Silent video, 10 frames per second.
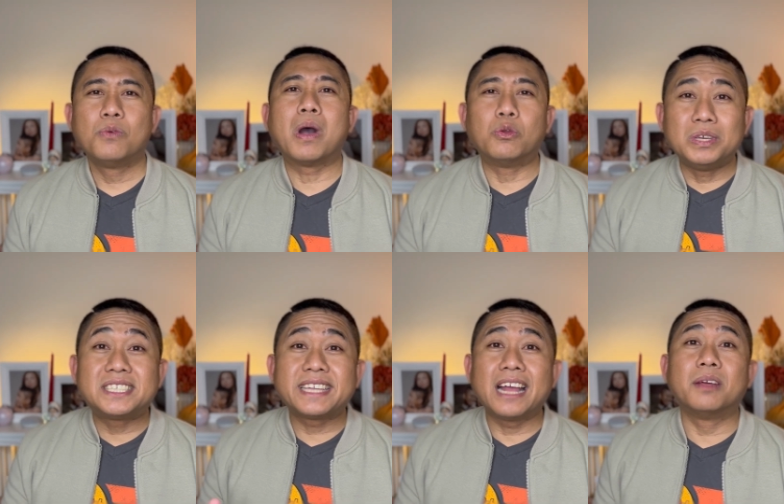While we
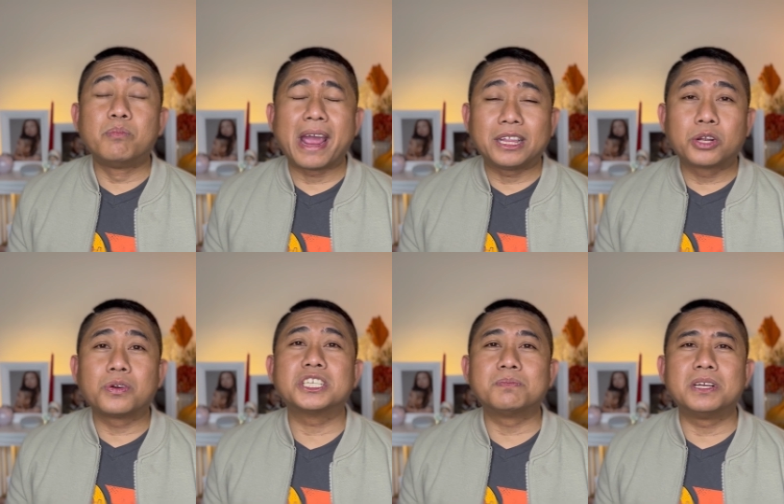celebrate
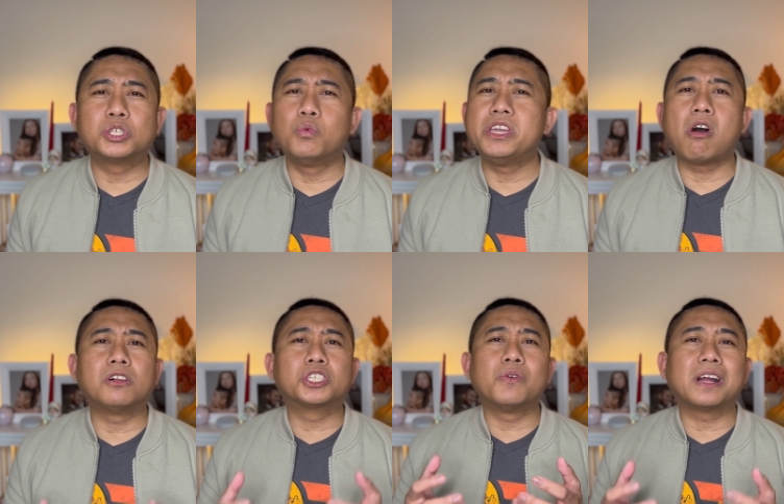Christmas, we
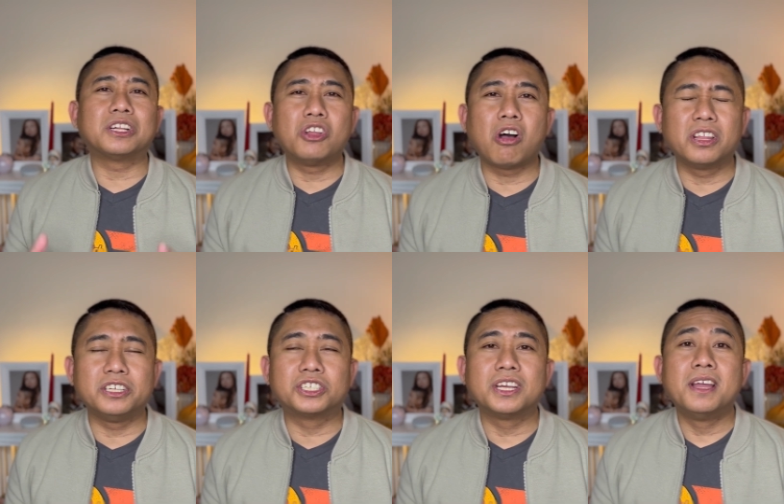also
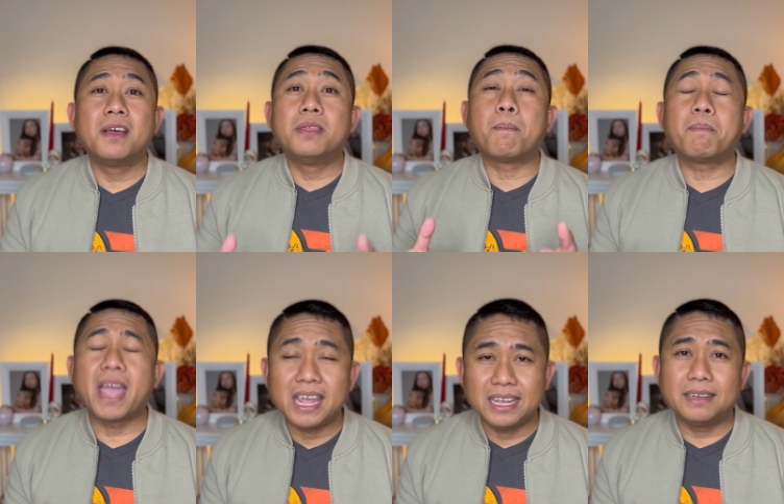acknowledge the
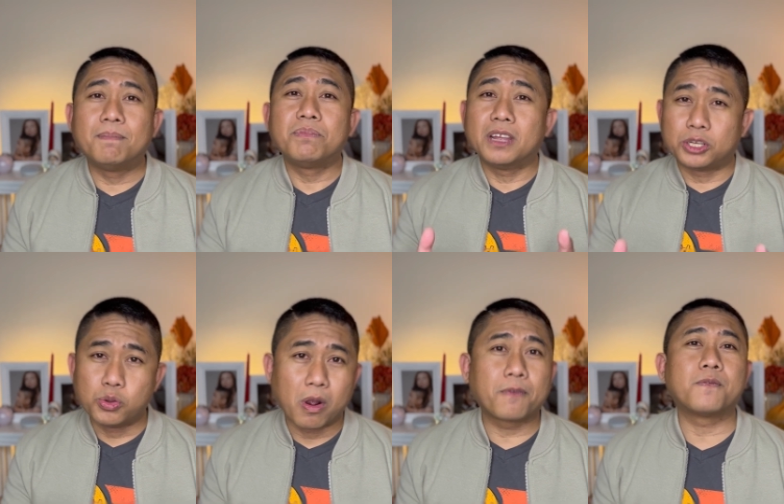pain that
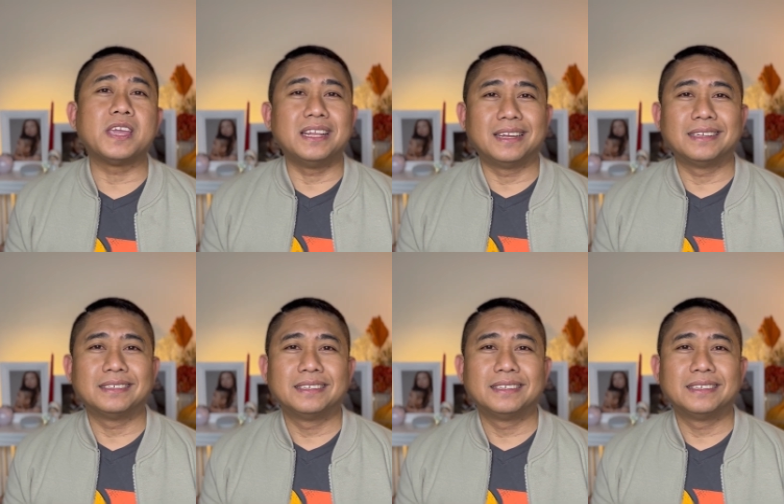you are feeling.